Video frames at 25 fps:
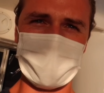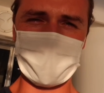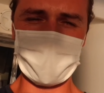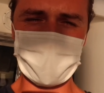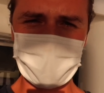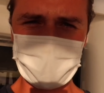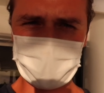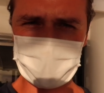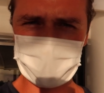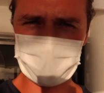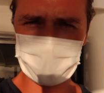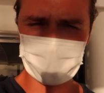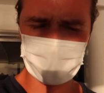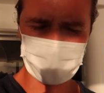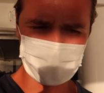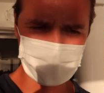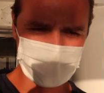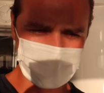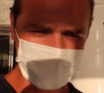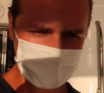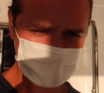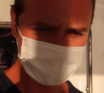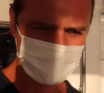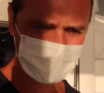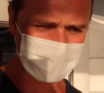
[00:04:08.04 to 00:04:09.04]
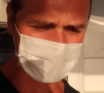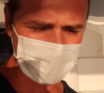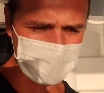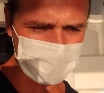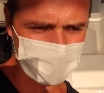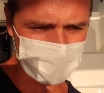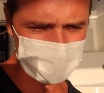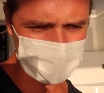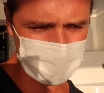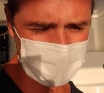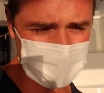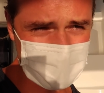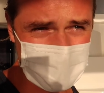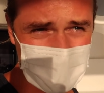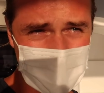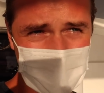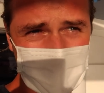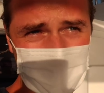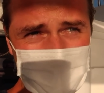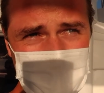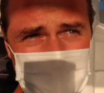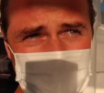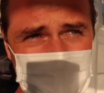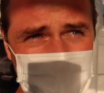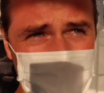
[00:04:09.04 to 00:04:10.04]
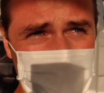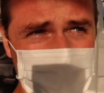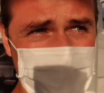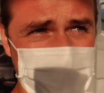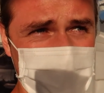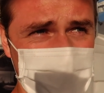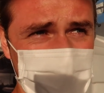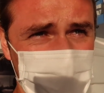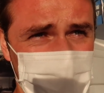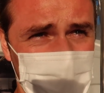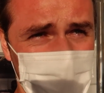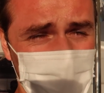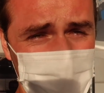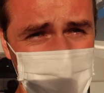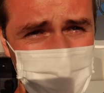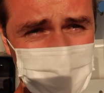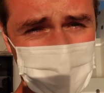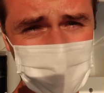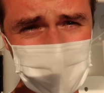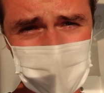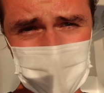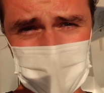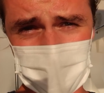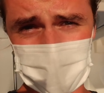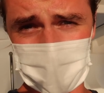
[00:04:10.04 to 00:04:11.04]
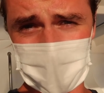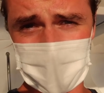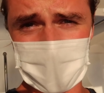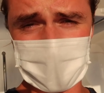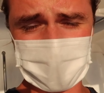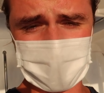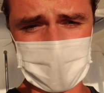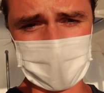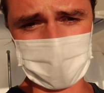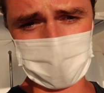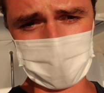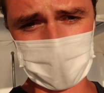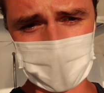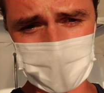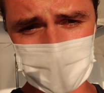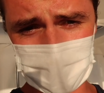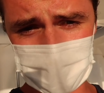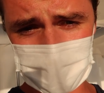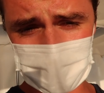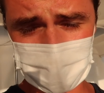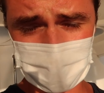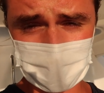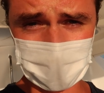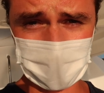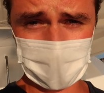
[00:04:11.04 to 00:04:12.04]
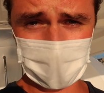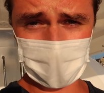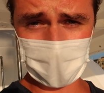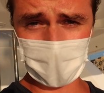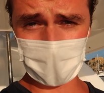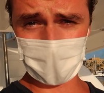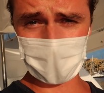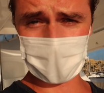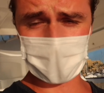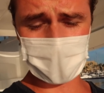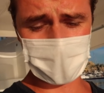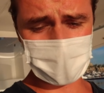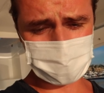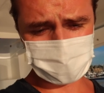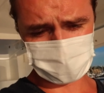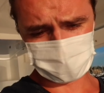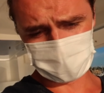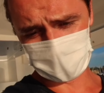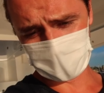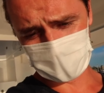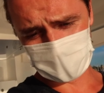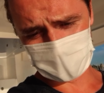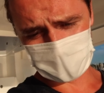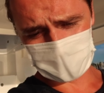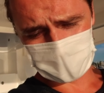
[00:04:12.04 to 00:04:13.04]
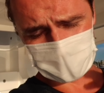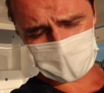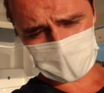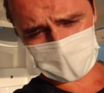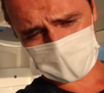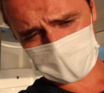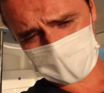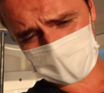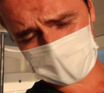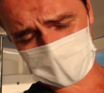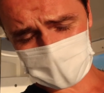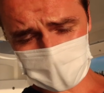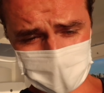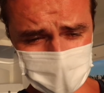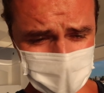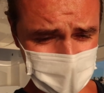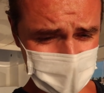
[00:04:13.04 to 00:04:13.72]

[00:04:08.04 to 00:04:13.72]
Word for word: One thing we really learned here in Mexico is that it's very fluctuating temperatures from the morning until